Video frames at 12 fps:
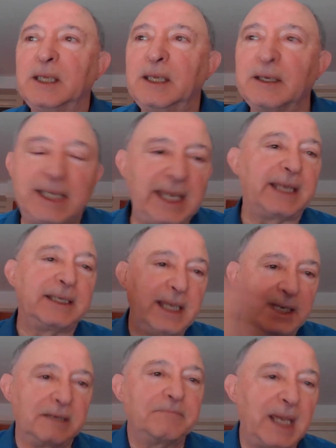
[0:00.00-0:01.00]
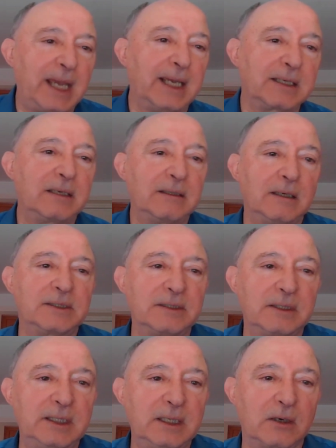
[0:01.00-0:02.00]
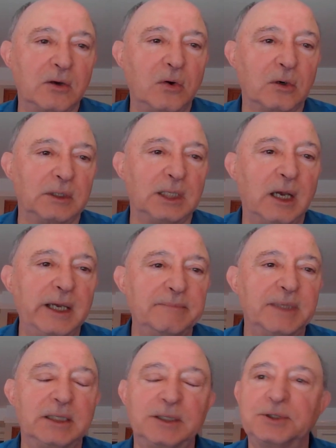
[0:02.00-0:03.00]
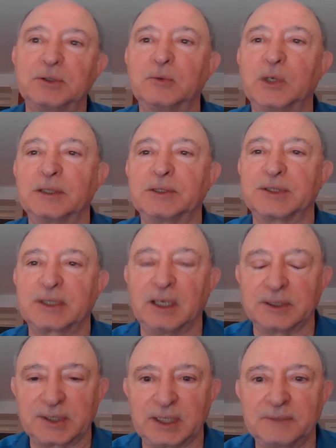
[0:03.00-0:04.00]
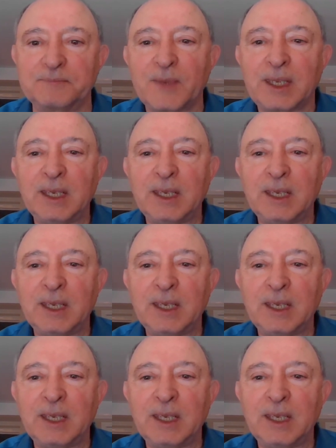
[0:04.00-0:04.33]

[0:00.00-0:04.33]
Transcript: again, getting back to the core alignment issue we're discussing,